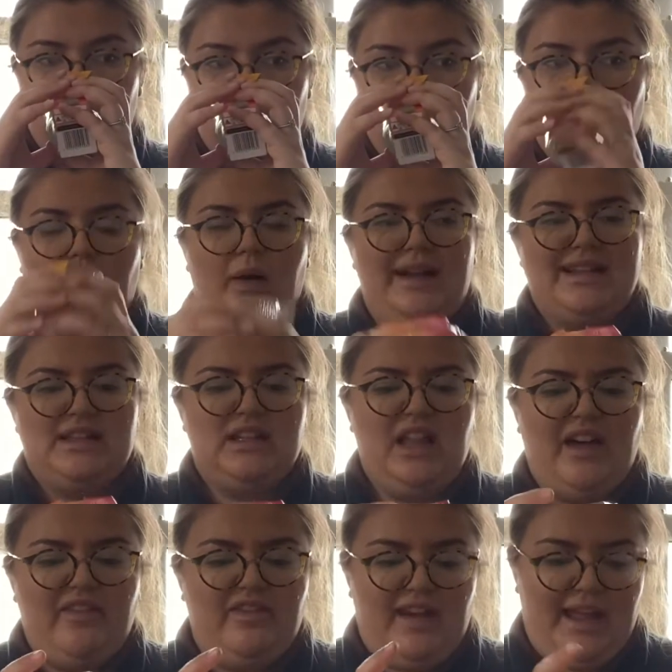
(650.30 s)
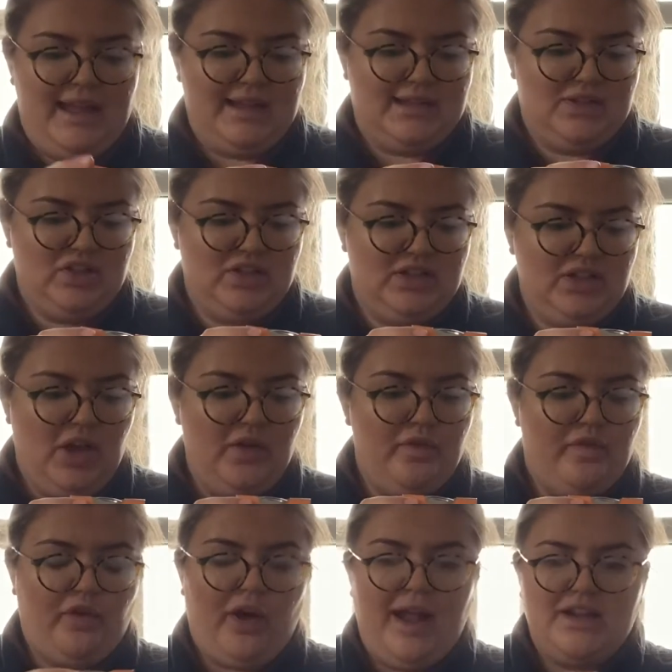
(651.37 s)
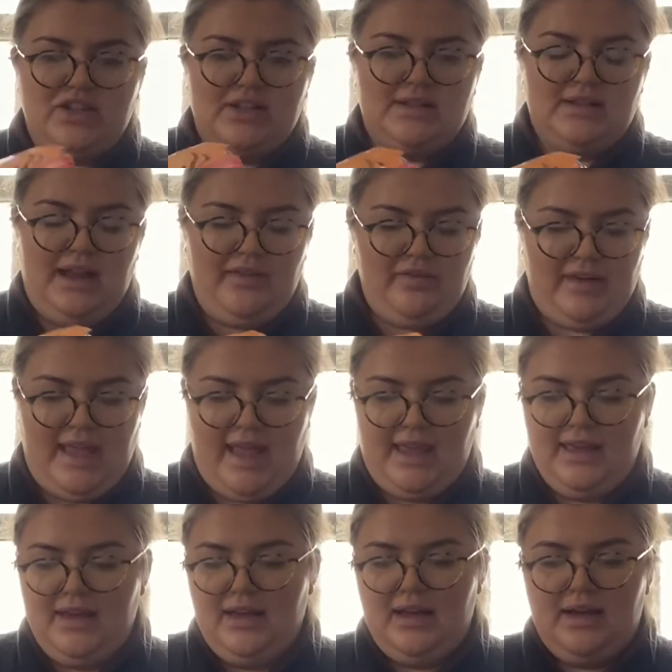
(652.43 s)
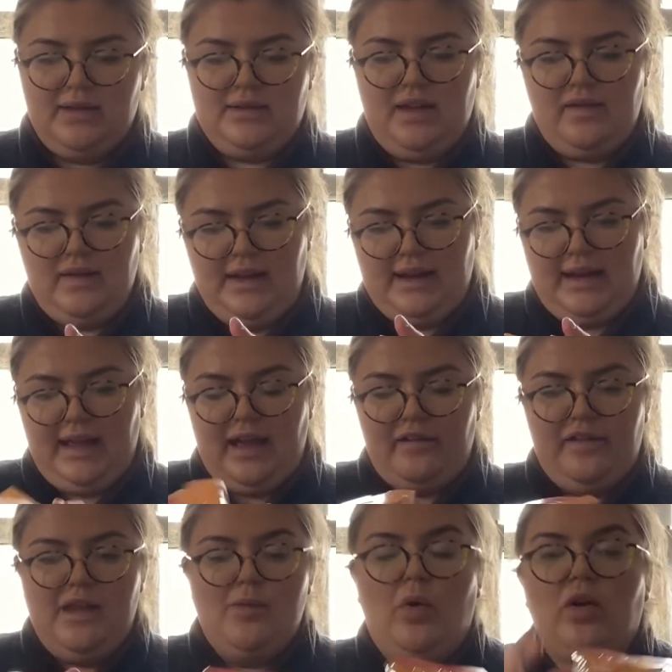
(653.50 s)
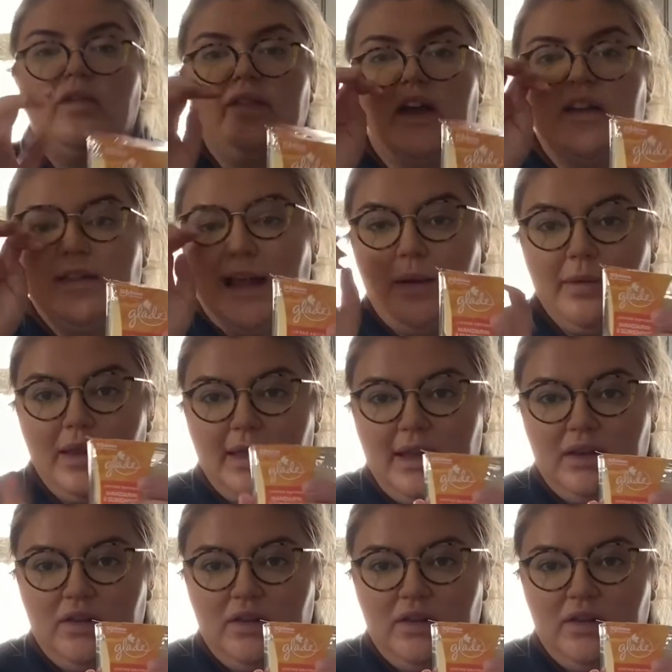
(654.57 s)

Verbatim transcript: oh, it's lovely. It's just so fresh. It's lovely. definitely going to get a few more of those. That was, I think,